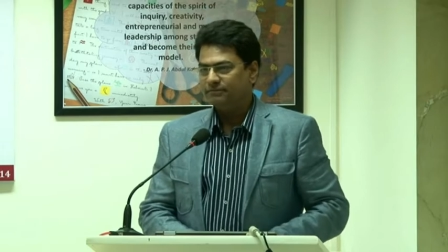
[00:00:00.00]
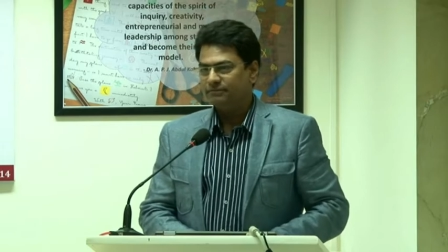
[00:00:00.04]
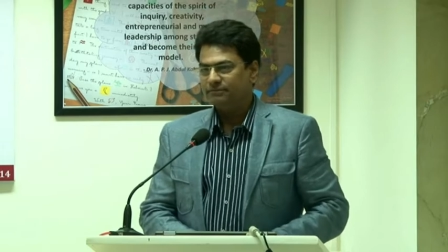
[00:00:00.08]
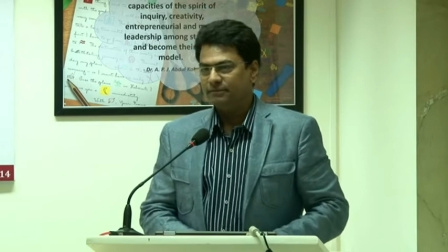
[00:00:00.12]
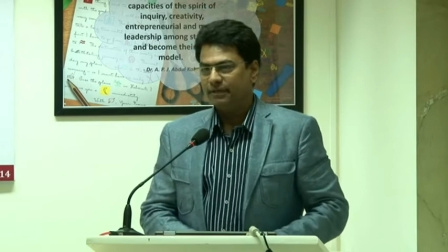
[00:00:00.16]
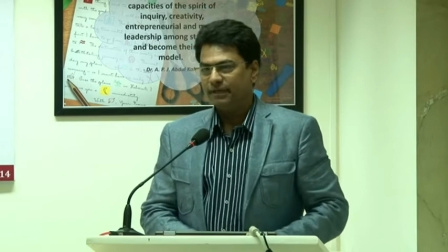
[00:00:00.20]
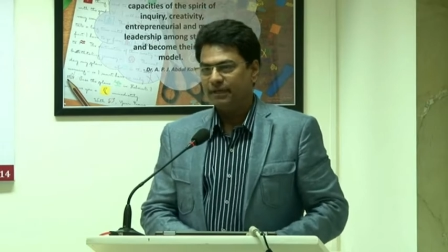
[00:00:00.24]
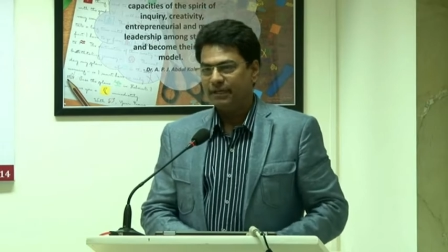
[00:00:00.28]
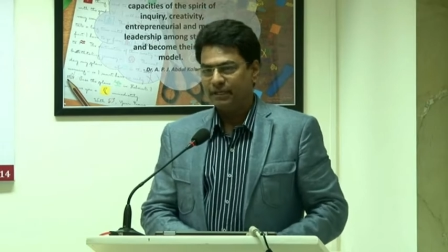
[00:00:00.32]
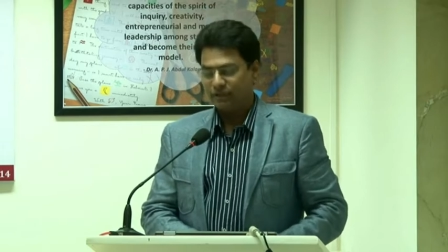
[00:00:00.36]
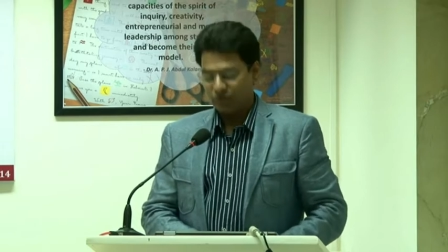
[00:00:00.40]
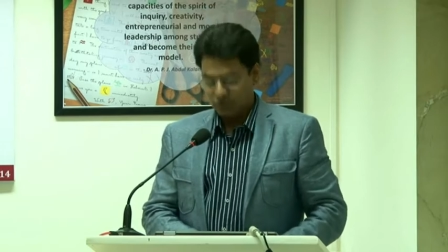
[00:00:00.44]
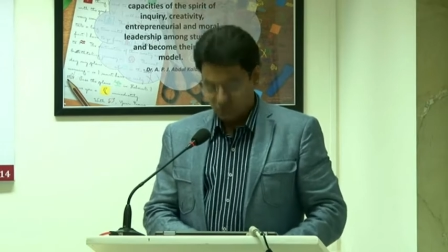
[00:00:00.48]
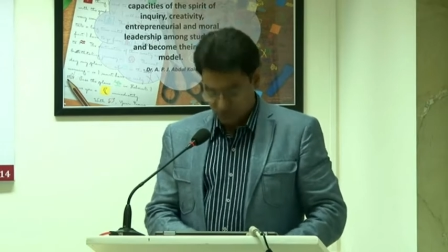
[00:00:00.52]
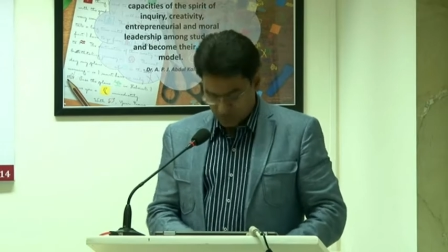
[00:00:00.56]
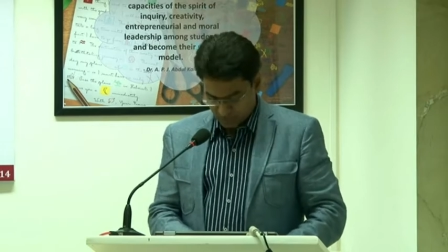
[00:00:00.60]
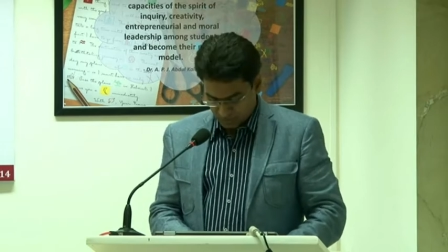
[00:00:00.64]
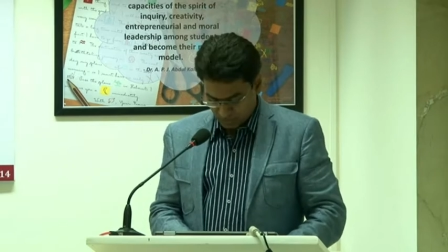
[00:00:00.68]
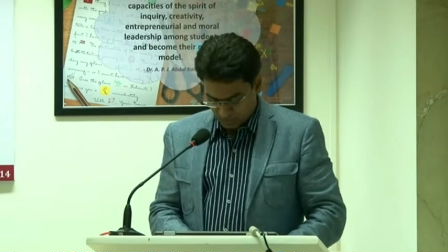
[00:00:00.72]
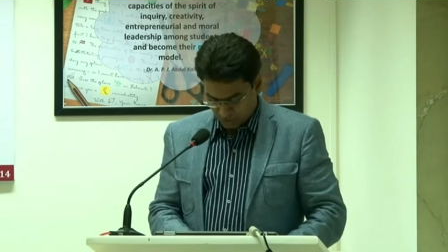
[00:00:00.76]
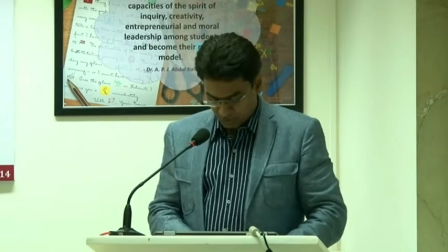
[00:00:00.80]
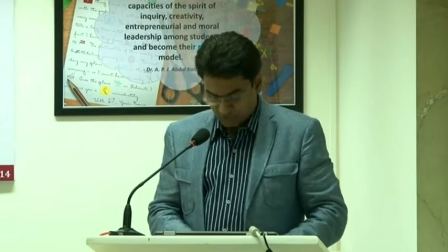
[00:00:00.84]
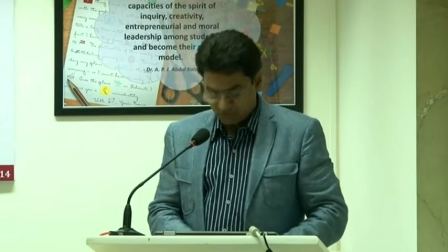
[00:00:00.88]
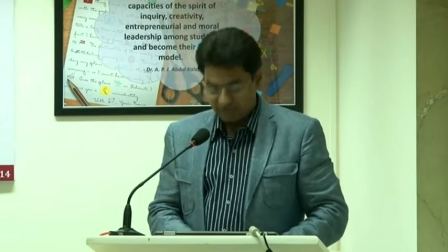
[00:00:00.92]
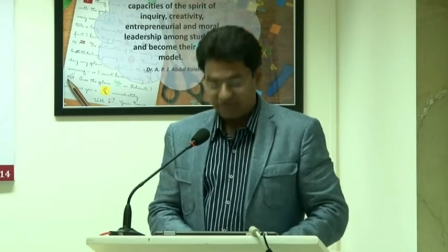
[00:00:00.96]
i can do
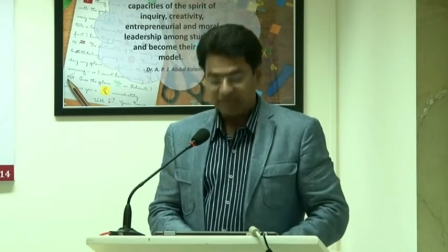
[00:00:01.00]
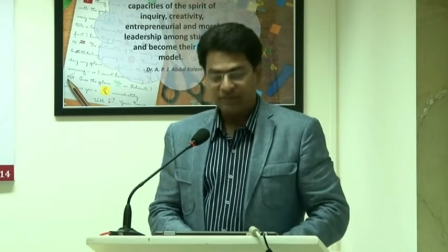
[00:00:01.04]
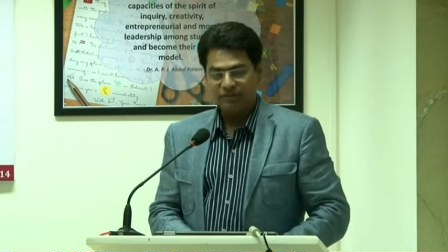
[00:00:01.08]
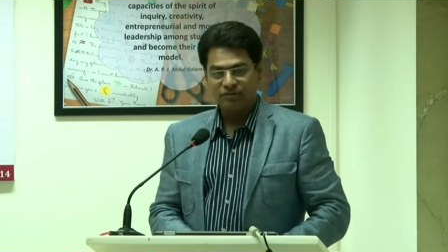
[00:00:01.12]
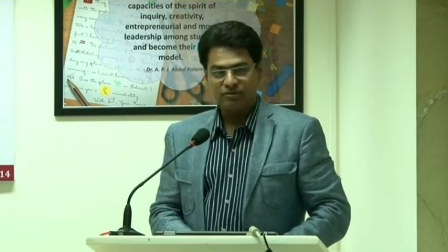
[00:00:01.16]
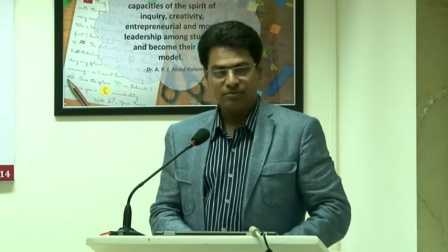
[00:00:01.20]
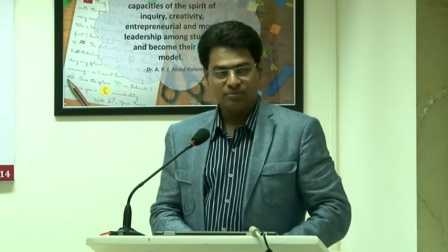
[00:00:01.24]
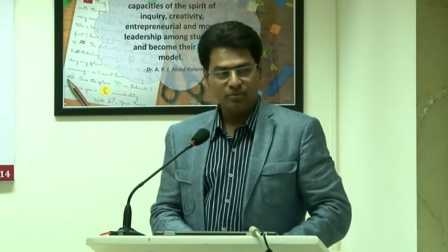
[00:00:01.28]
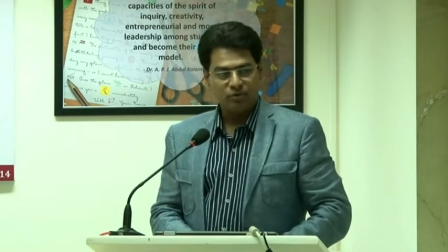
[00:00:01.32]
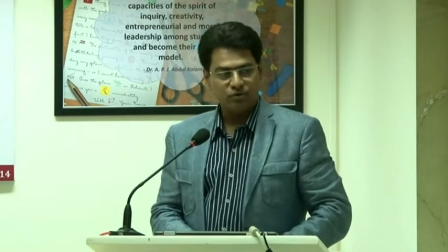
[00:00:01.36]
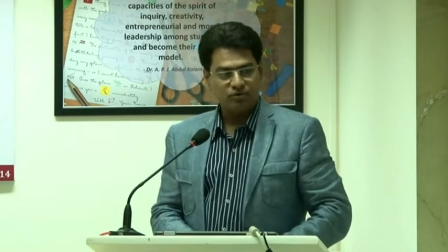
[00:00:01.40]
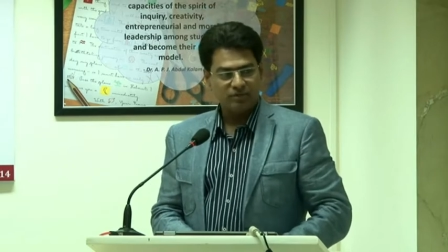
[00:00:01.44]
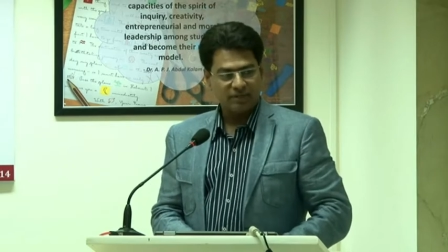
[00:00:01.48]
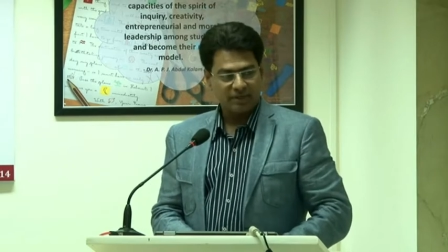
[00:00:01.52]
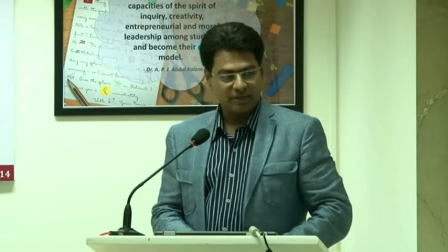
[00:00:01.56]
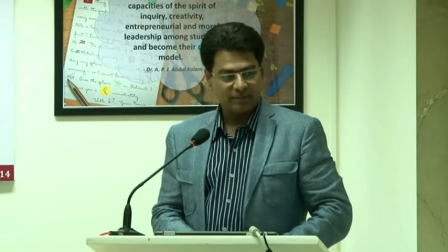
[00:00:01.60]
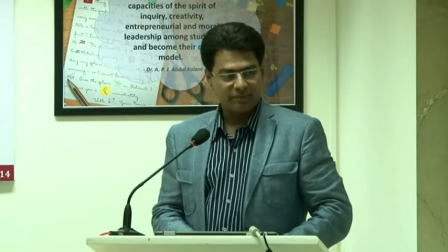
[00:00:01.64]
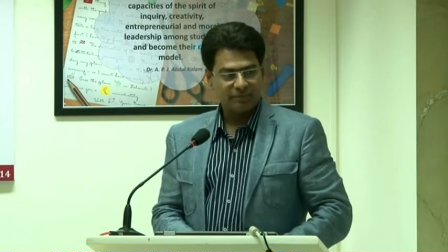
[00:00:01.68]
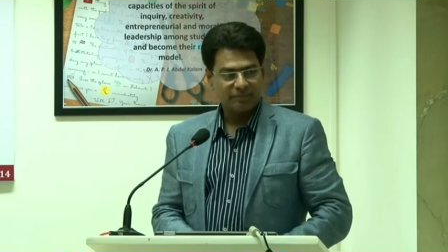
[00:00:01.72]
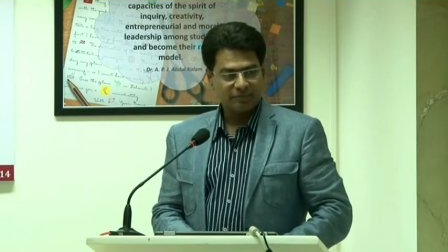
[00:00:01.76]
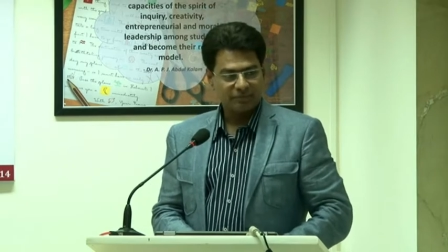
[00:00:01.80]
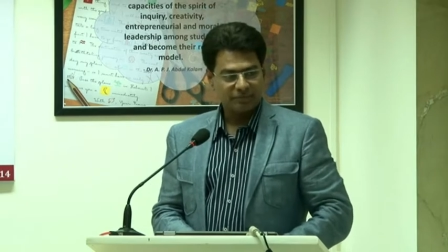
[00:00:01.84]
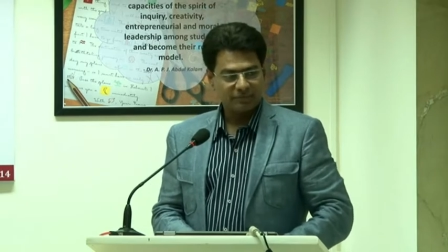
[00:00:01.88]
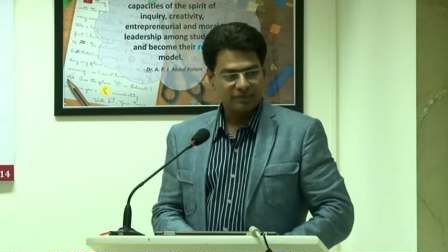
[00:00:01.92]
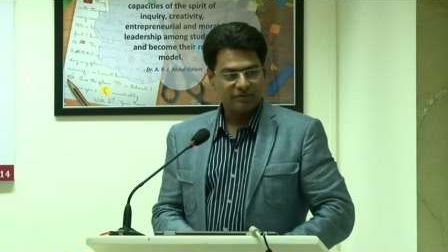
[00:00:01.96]
some conflict reporting
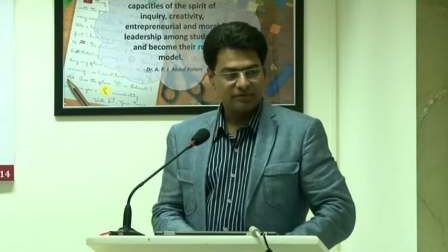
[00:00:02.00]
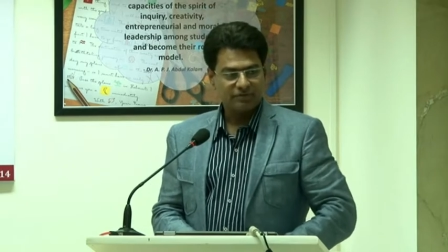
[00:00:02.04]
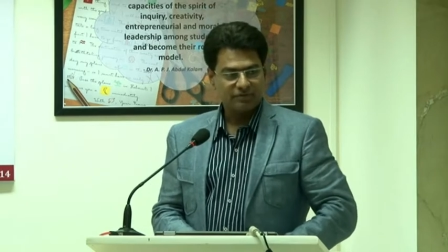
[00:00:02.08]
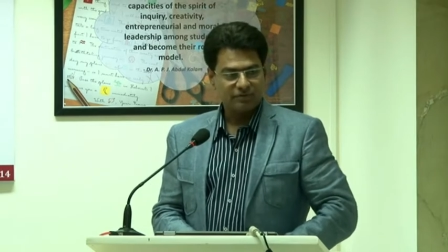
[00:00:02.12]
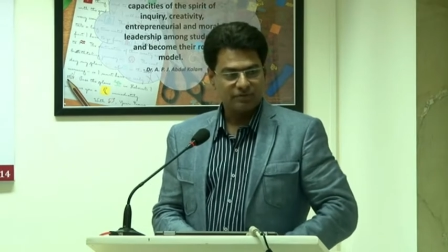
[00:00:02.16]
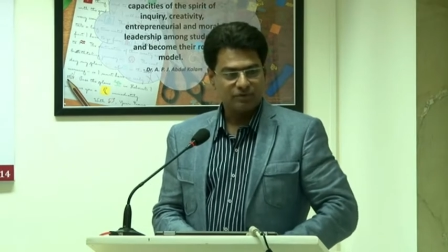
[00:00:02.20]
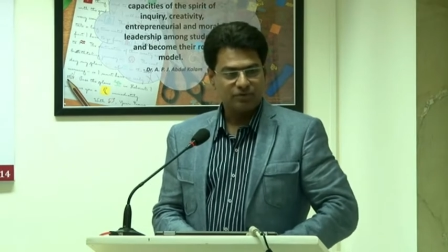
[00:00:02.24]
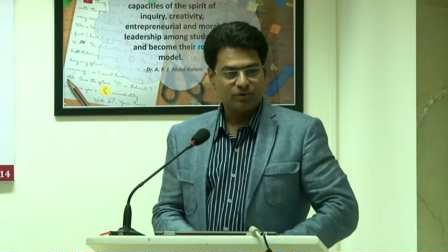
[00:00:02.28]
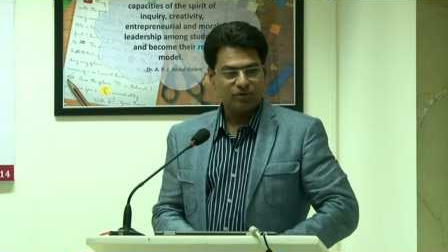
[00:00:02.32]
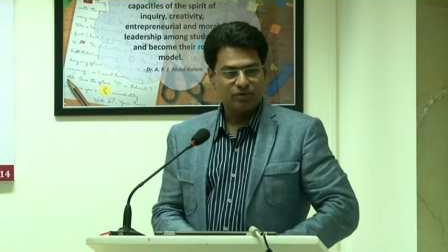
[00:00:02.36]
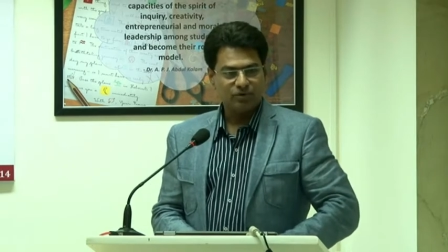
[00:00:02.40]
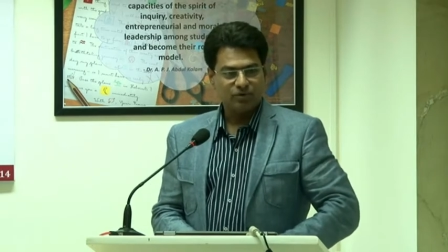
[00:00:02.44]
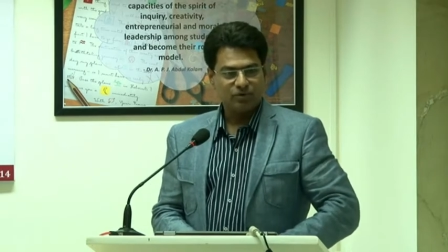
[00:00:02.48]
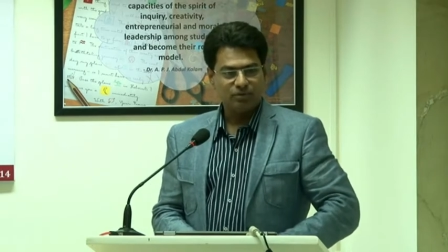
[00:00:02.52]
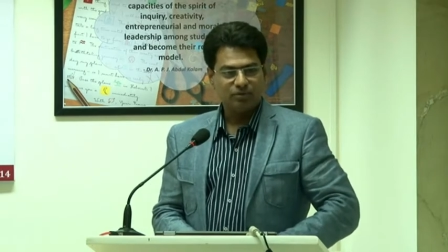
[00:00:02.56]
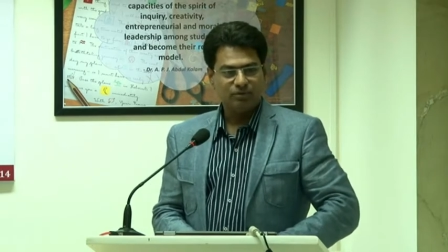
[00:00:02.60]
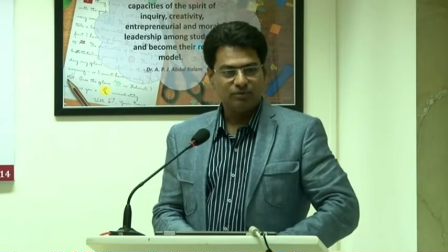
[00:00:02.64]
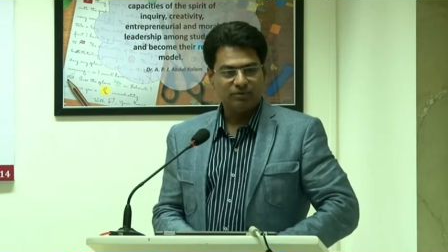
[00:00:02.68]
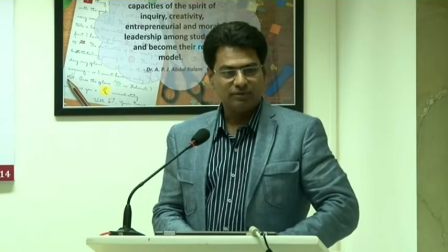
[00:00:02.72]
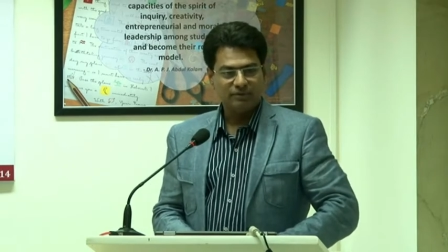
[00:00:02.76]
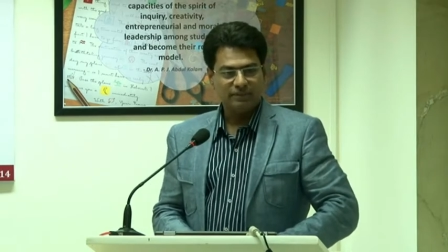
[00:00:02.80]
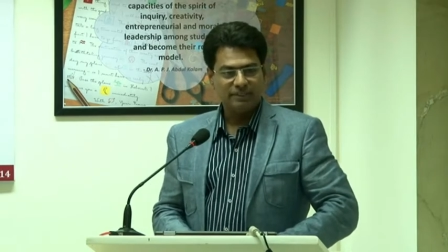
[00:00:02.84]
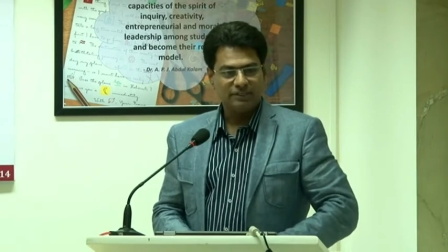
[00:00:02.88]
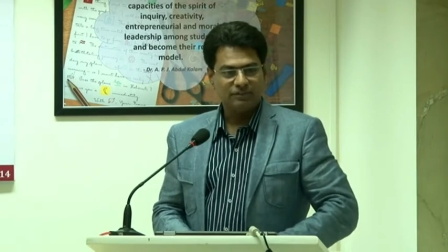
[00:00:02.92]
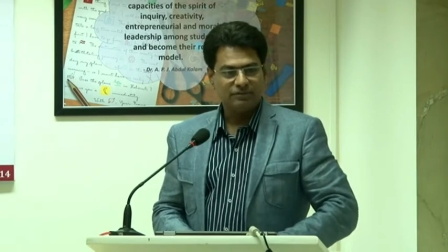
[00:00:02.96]
so
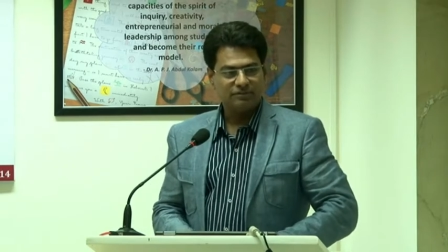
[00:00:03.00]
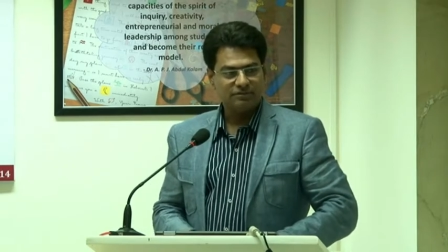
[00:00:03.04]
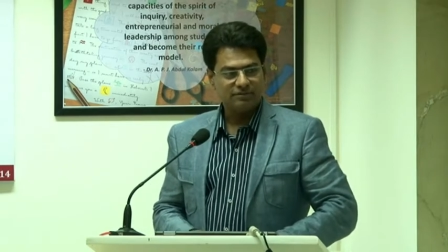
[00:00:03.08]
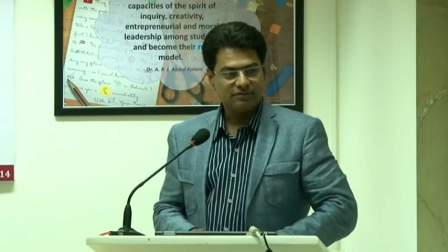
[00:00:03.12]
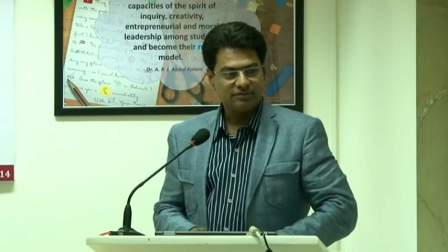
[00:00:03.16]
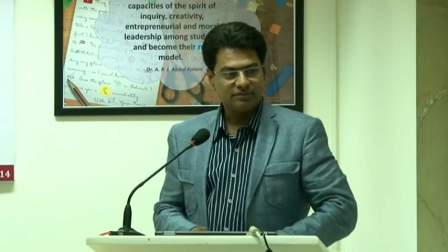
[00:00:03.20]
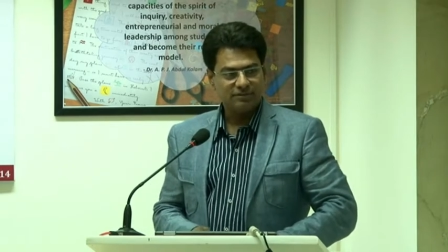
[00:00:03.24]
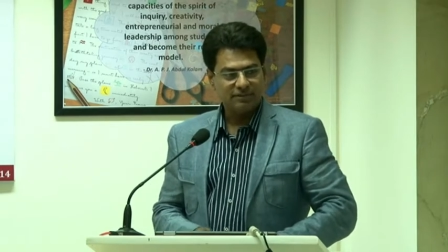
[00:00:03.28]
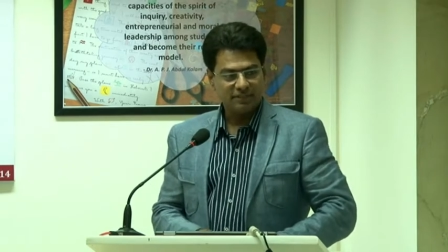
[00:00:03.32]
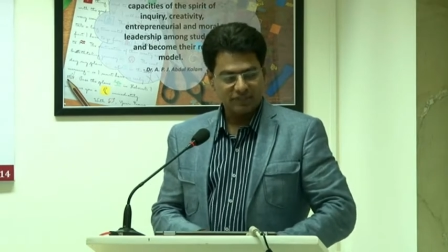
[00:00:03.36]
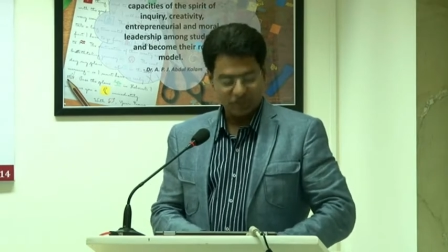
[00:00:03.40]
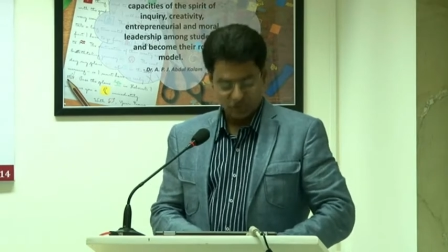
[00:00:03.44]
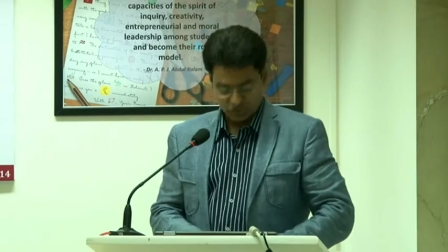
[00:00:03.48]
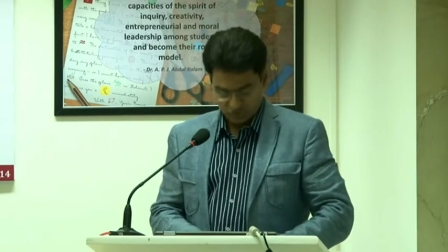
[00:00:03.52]
let let's